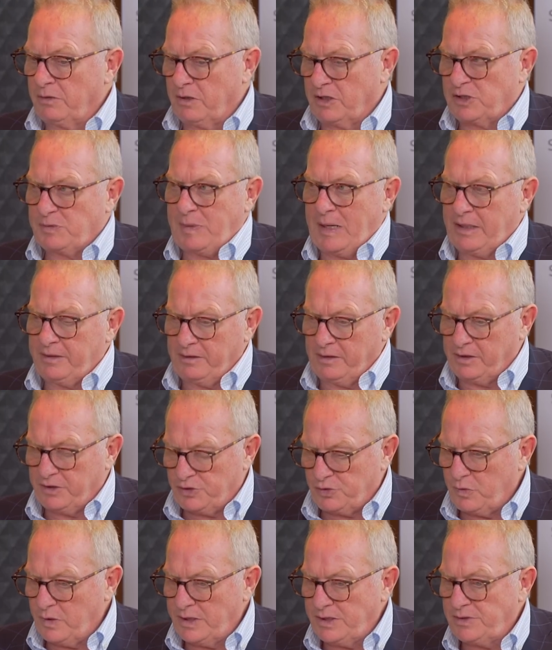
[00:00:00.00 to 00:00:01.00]
expanded it
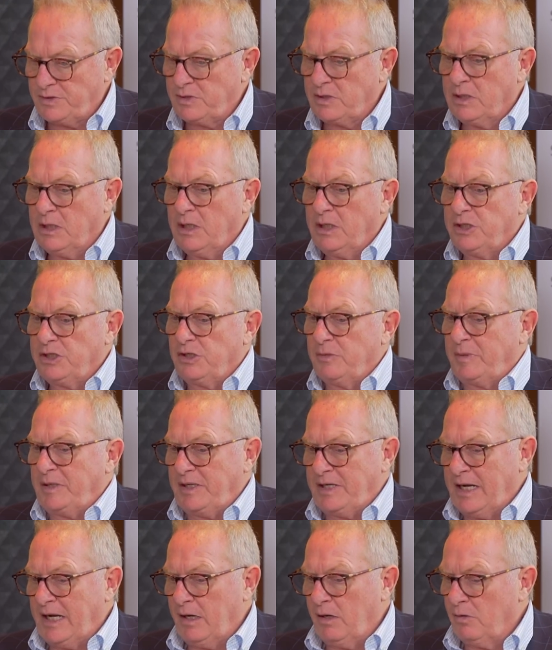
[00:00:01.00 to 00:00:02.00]
twice to be
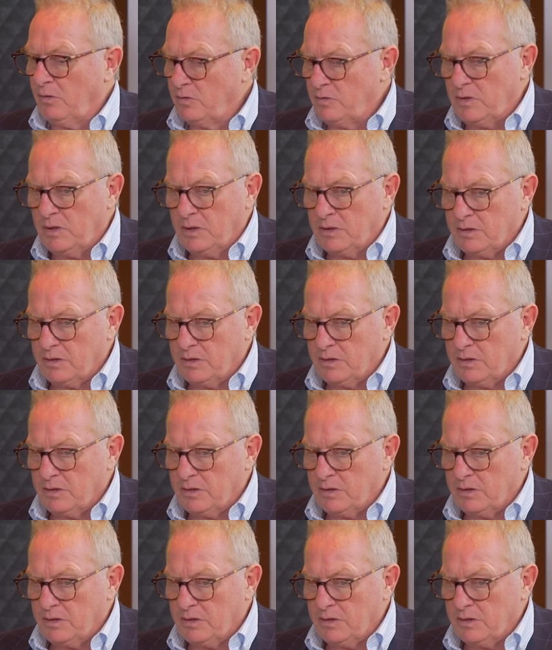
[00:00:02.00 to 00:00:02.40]
now